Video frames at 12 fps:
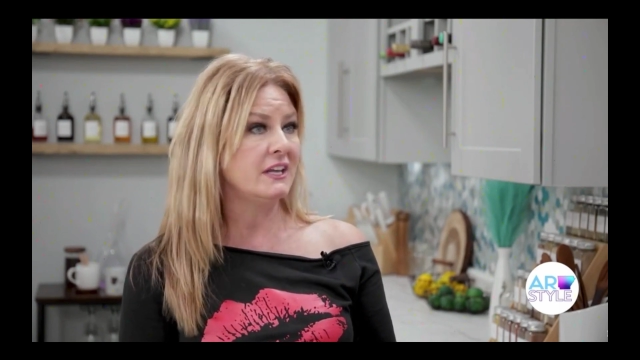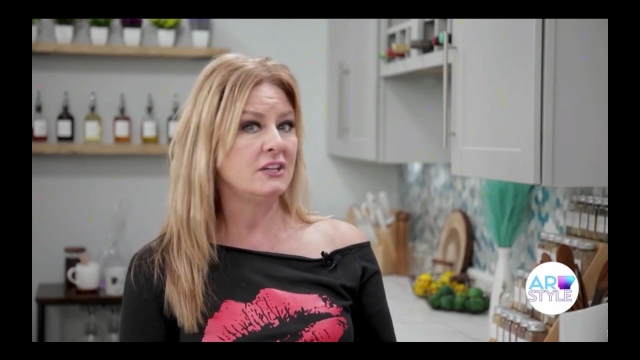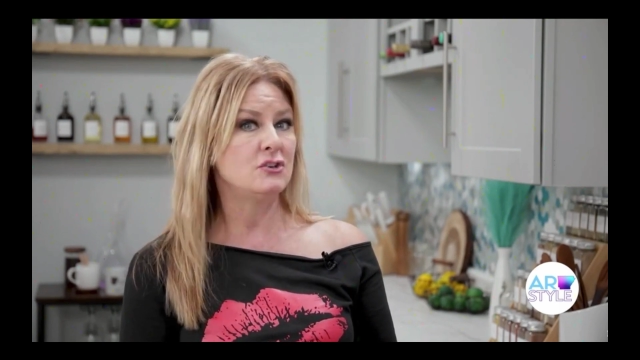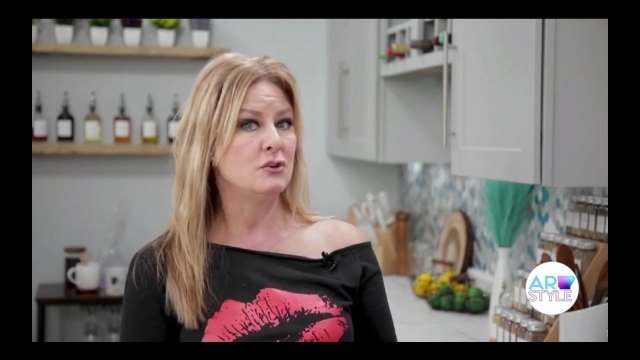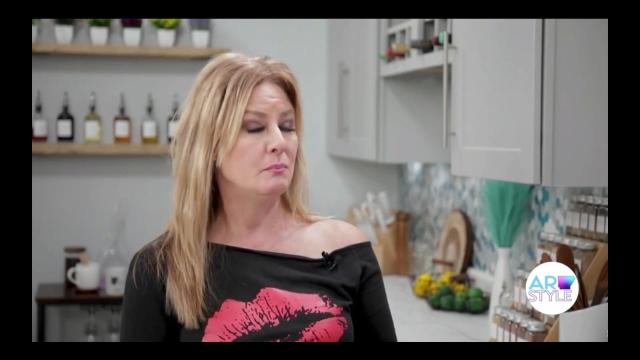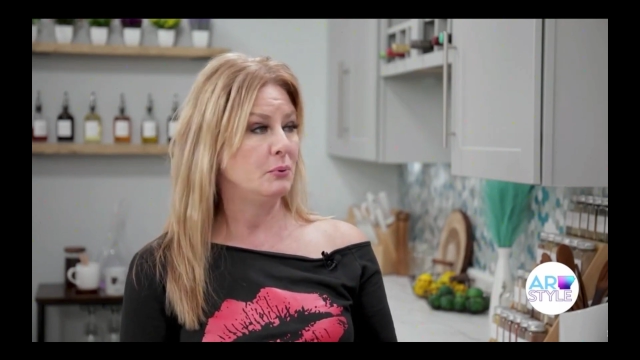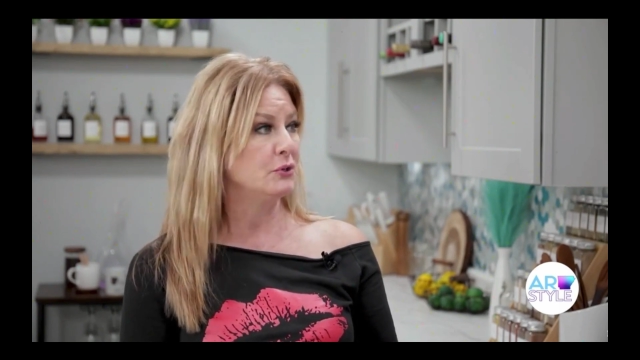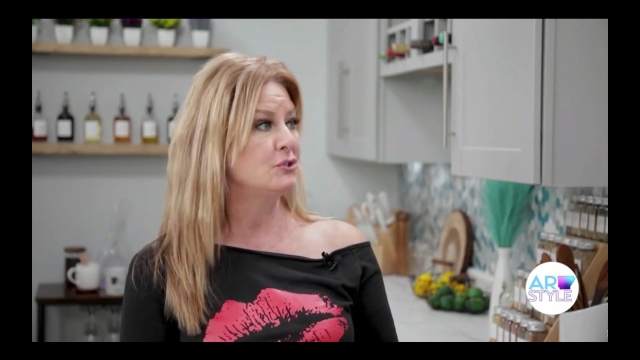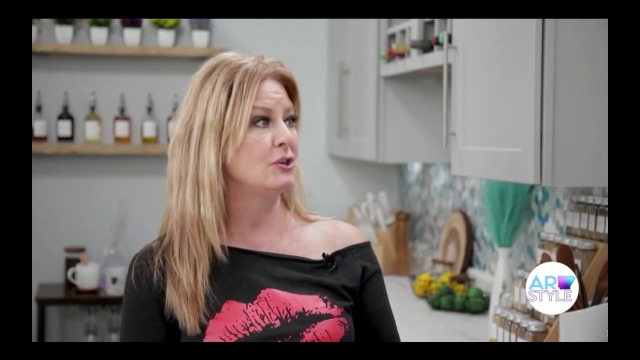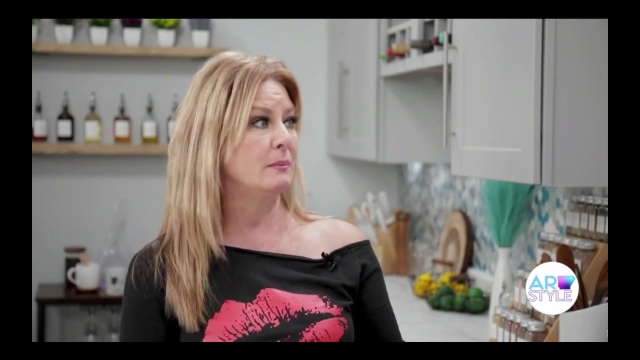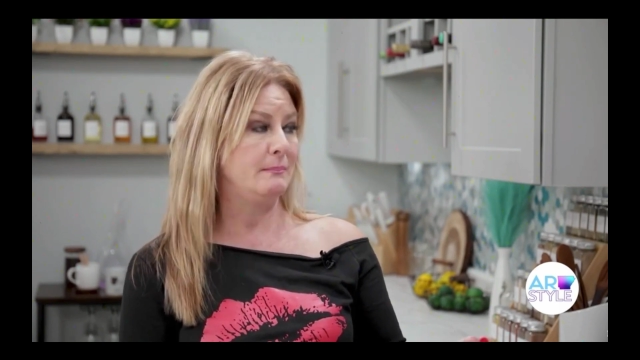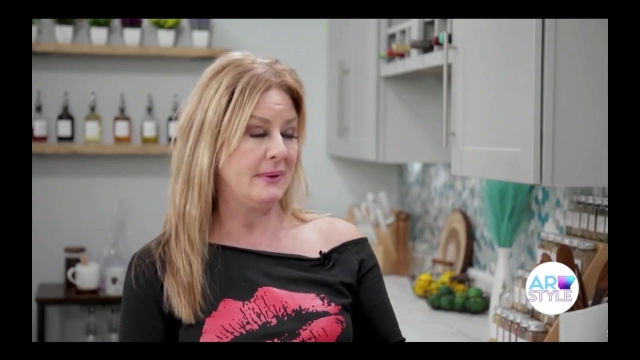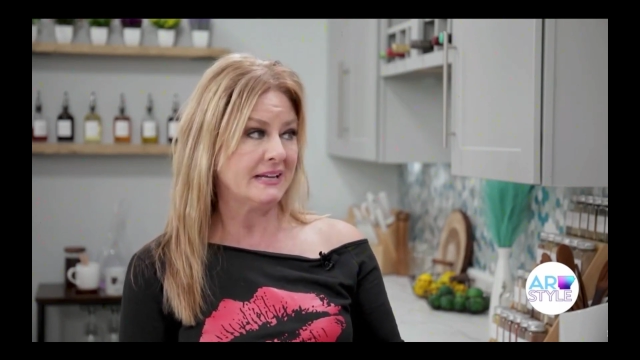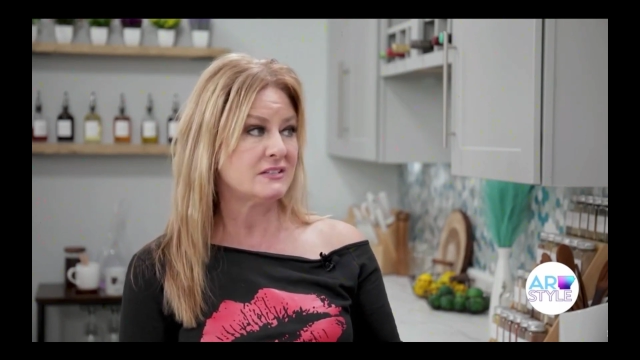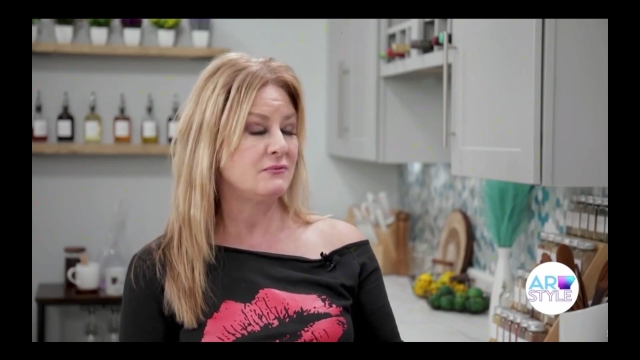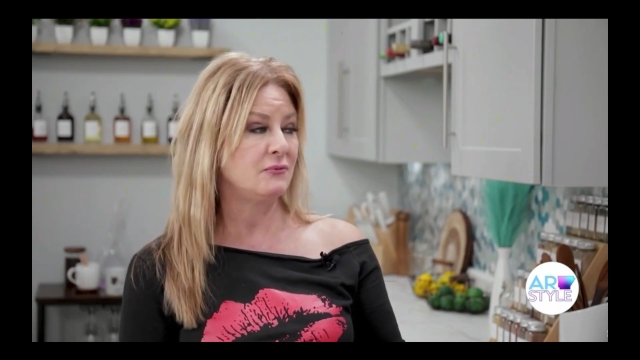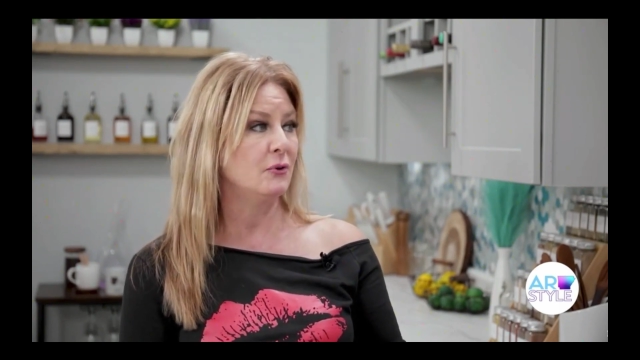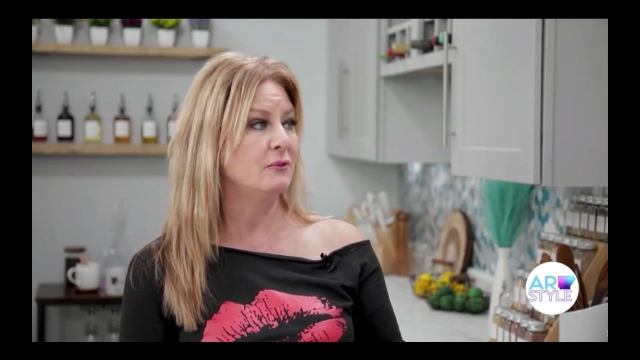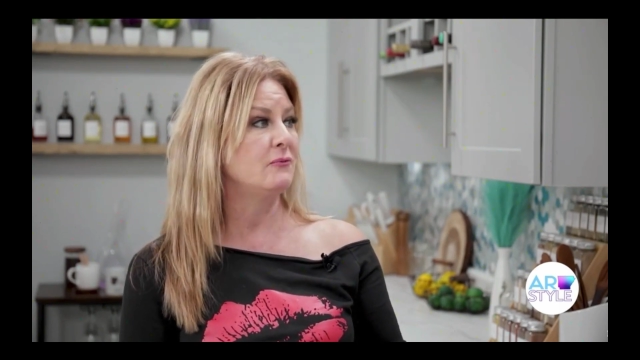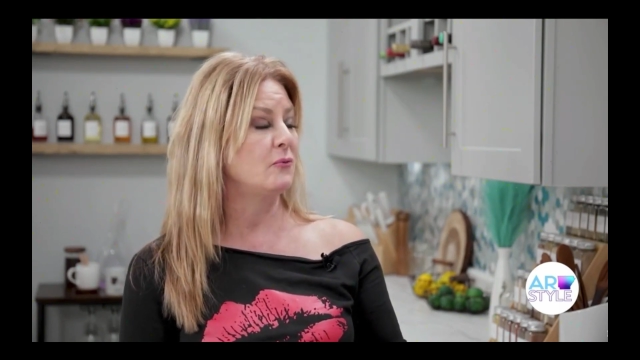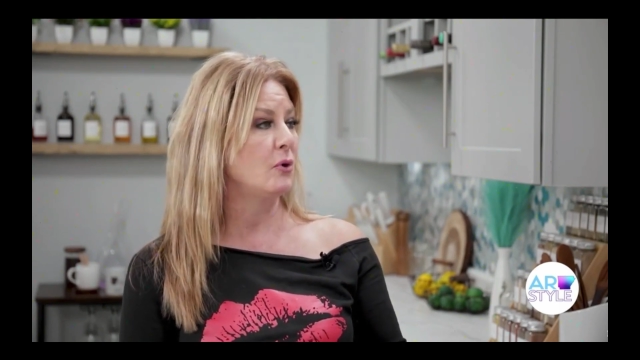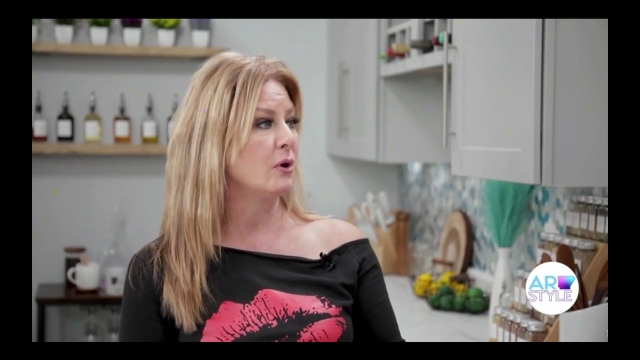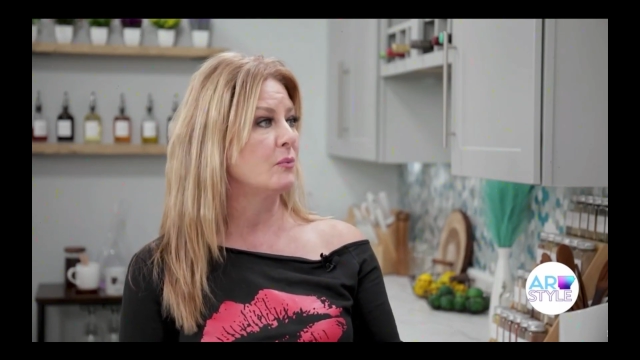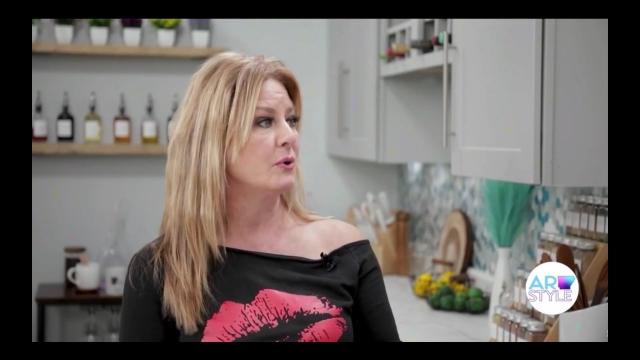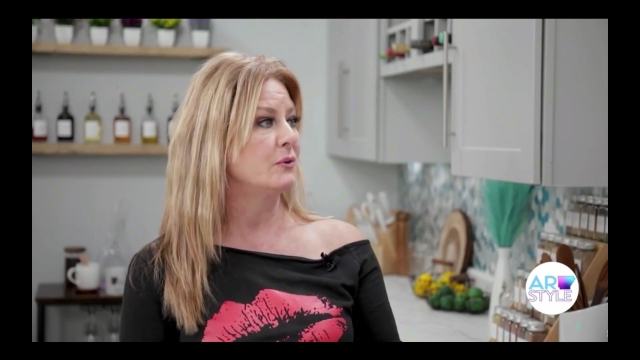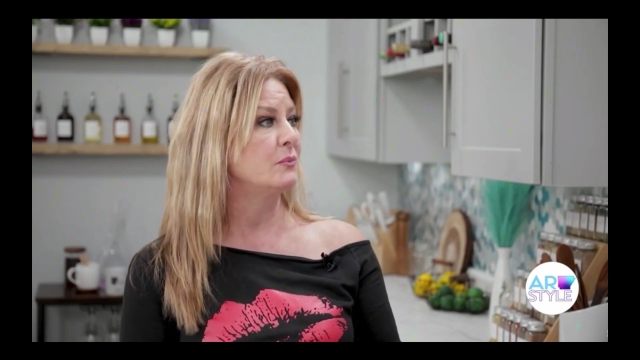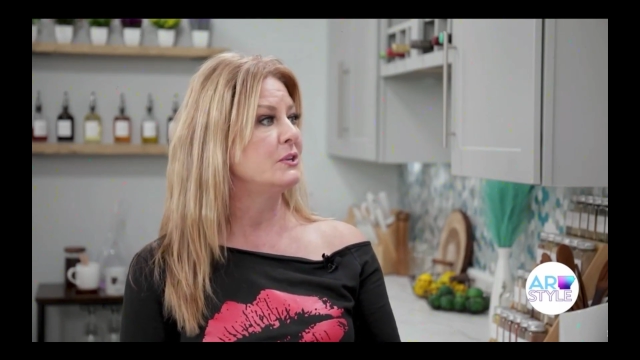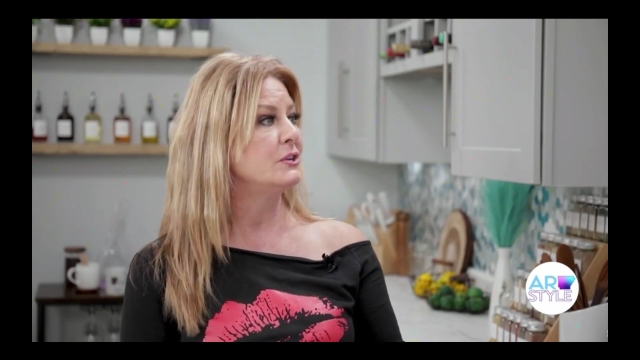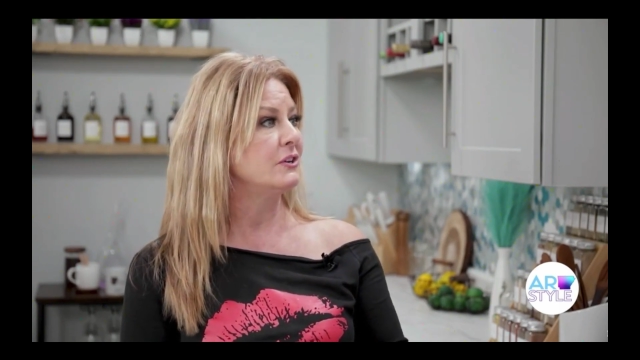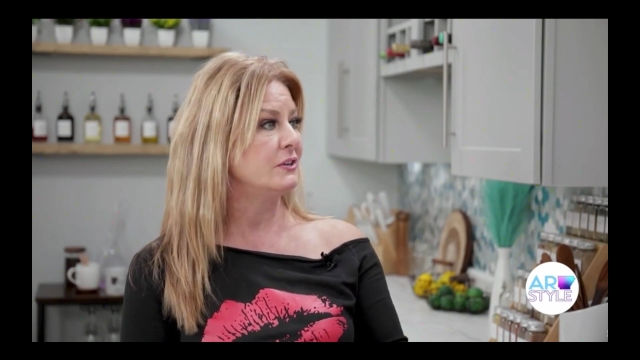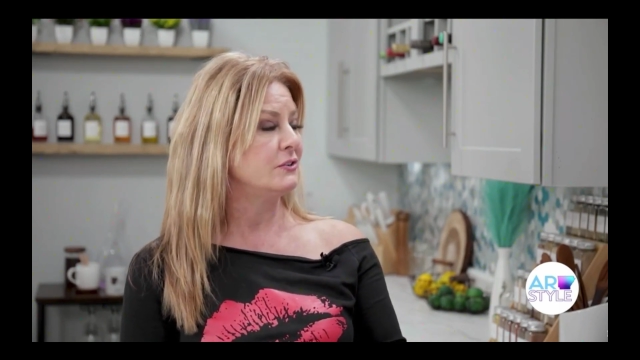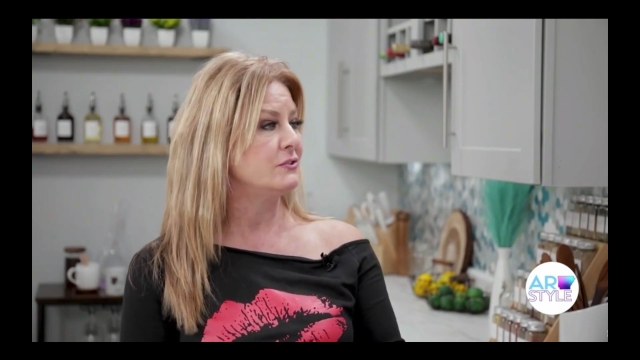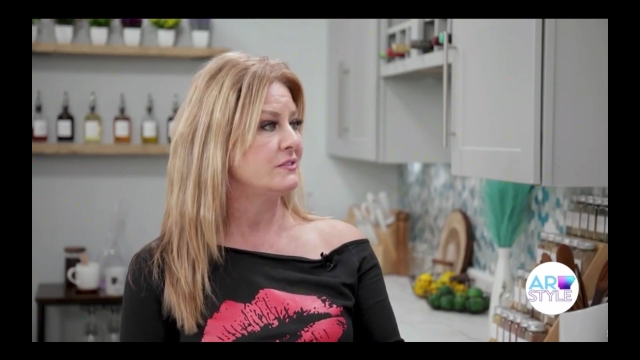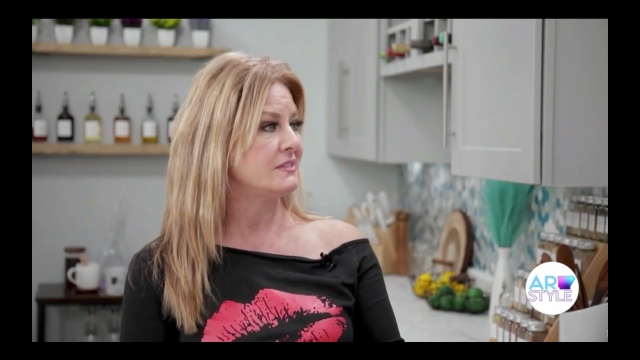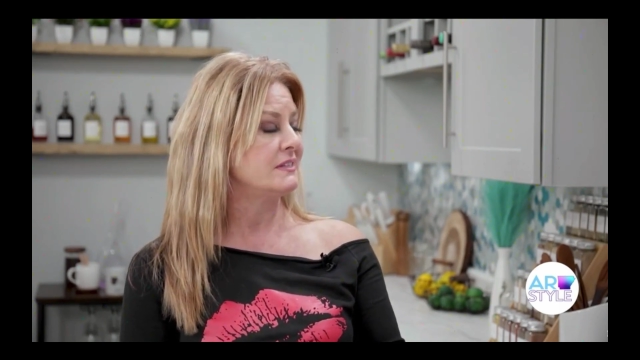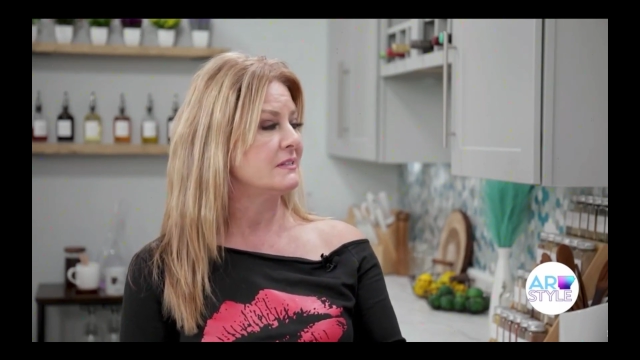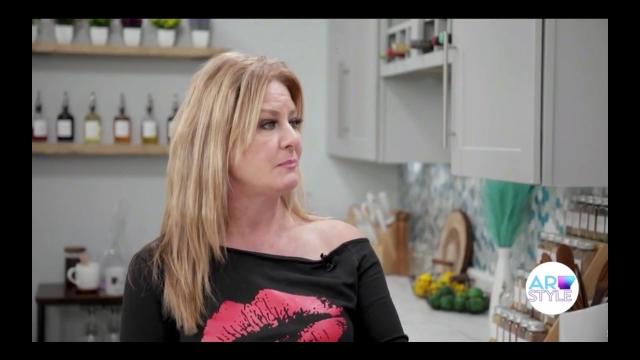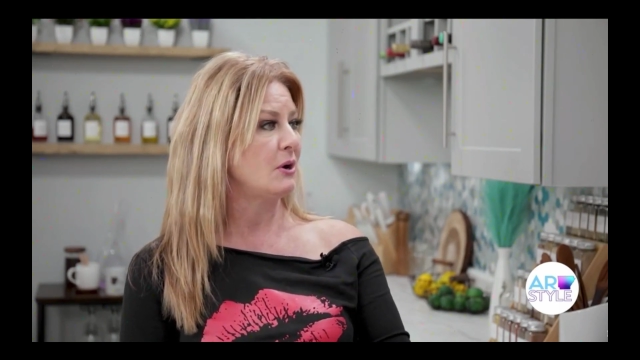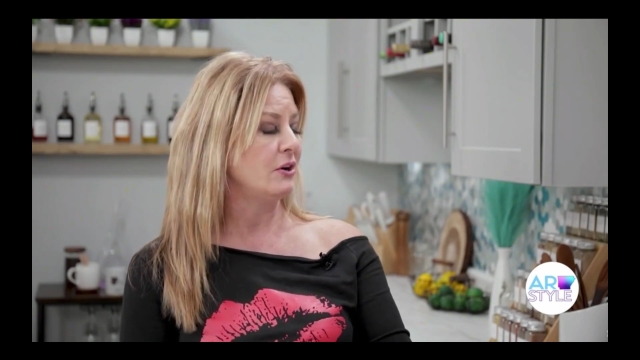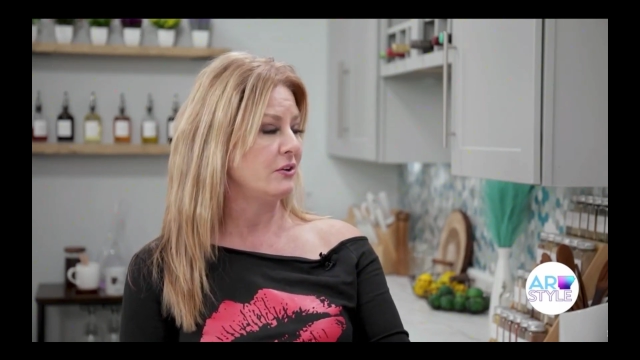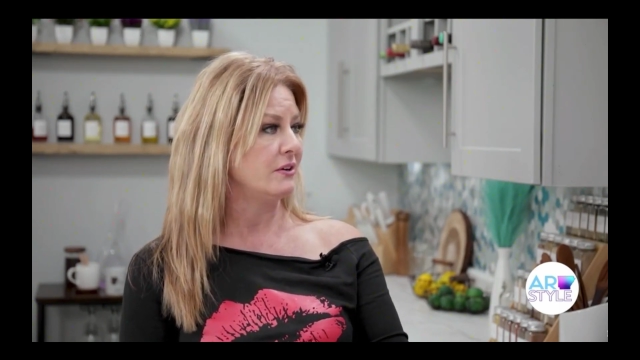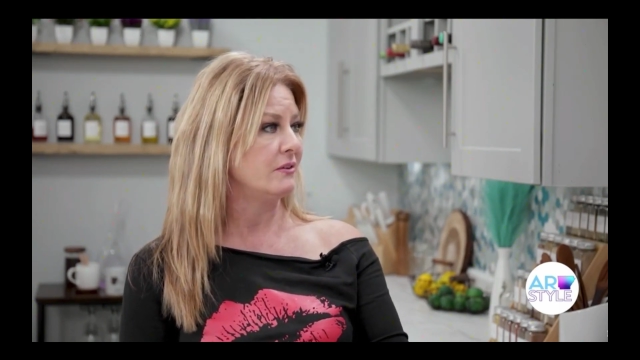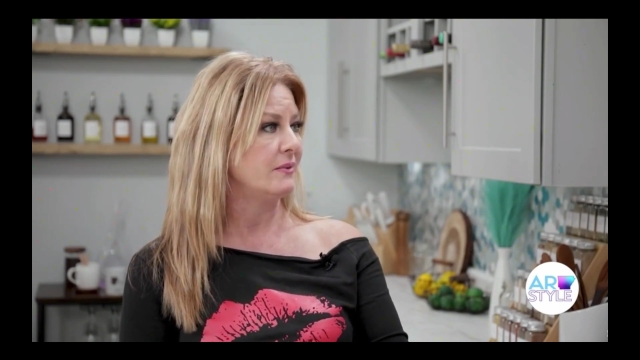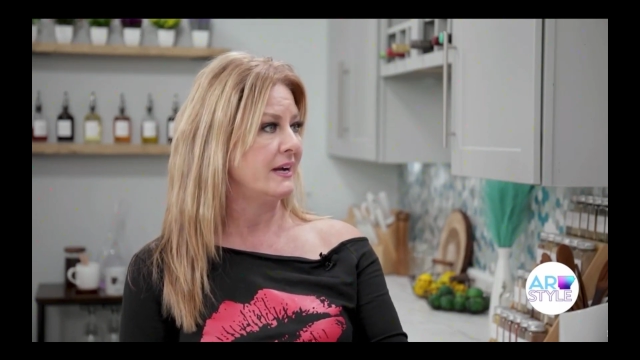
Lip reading: that you put your best foot forward when you're introducing this partner,